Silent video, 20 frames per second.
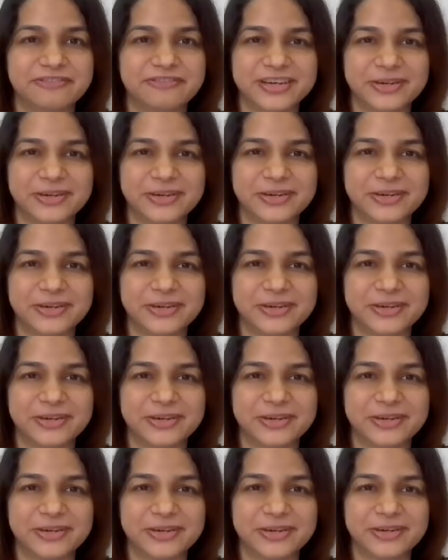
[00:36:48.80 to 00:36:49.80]
every question
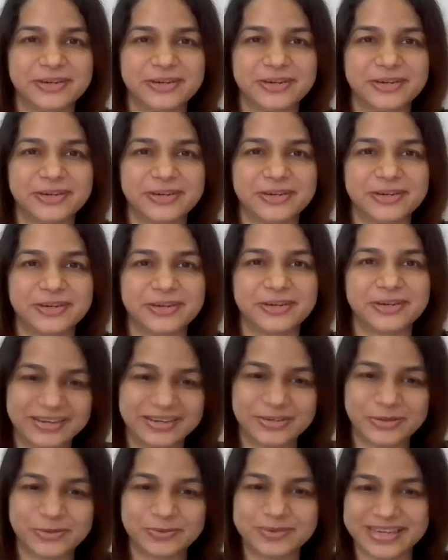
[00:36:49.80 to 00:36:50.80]
I can see, even I
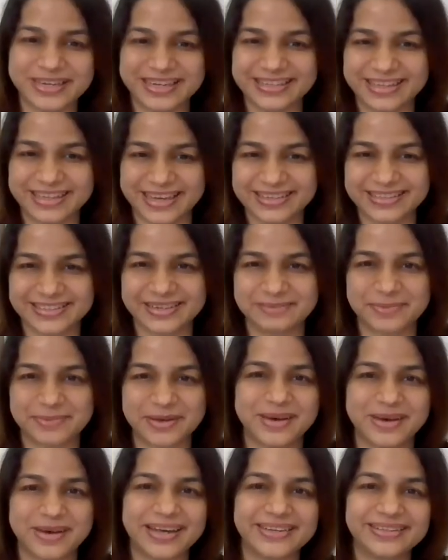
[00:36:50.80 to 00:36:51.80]
had too many things in
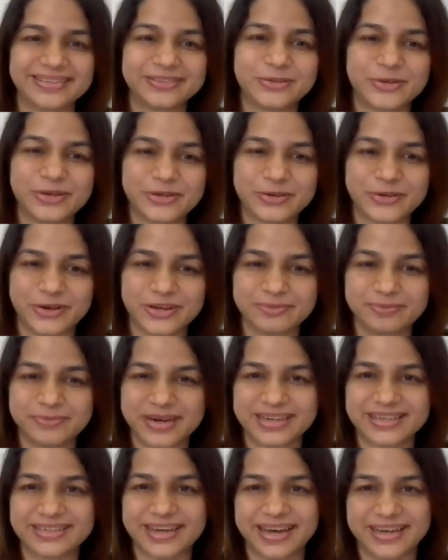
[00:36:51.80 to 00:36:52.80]
my mind going on,
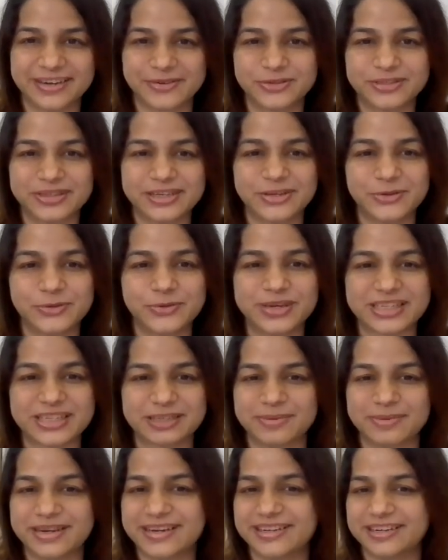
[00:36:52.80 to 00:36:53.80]
but I could see you
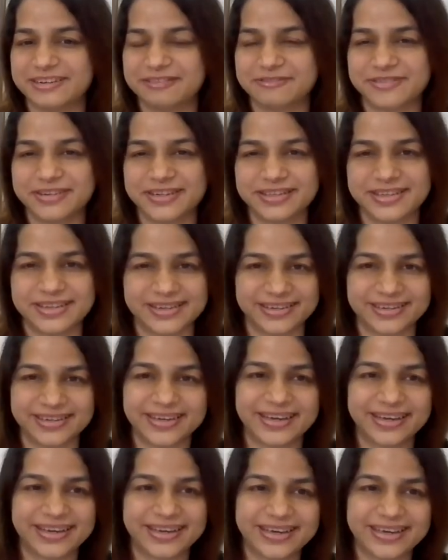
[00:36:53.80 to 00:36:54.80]
explained
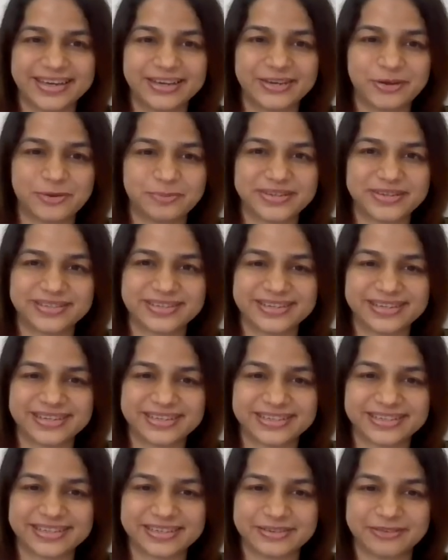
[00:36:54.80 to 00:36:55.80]
everything in your
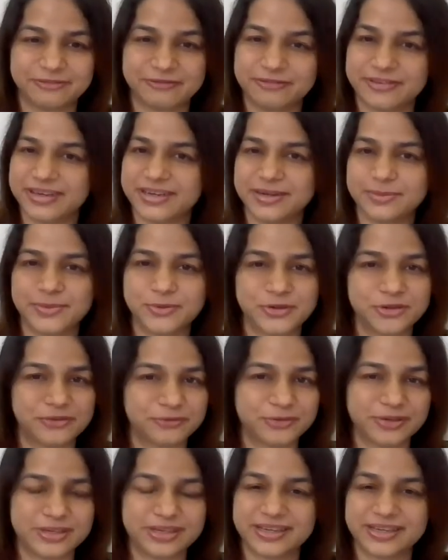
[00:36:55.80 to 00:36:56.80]
presentation very
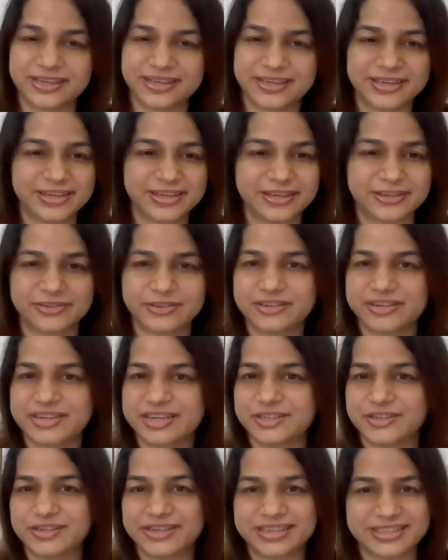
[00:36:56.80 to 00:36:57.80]
beautifully.
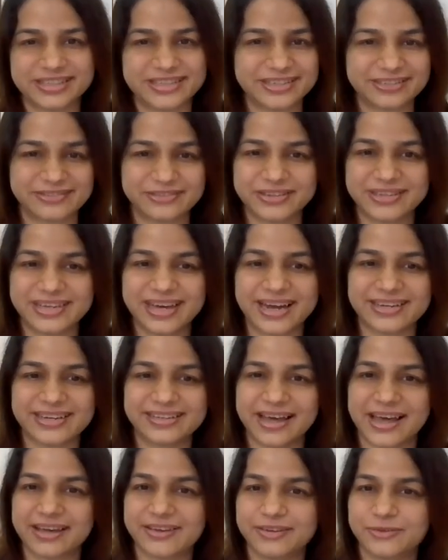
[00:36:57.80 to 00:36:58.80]
Congratulations for that.
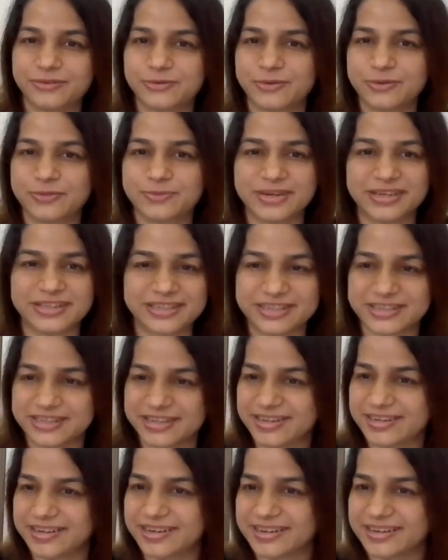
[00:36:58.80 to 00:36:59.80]
Thank, Thank you so you. much.
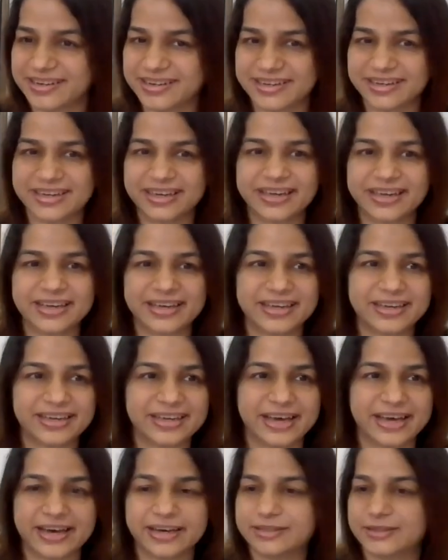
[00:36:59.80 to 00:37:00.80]

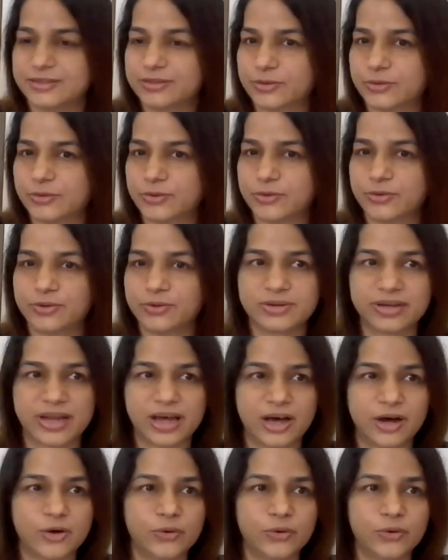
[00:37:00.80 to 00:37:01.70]
Yeah, so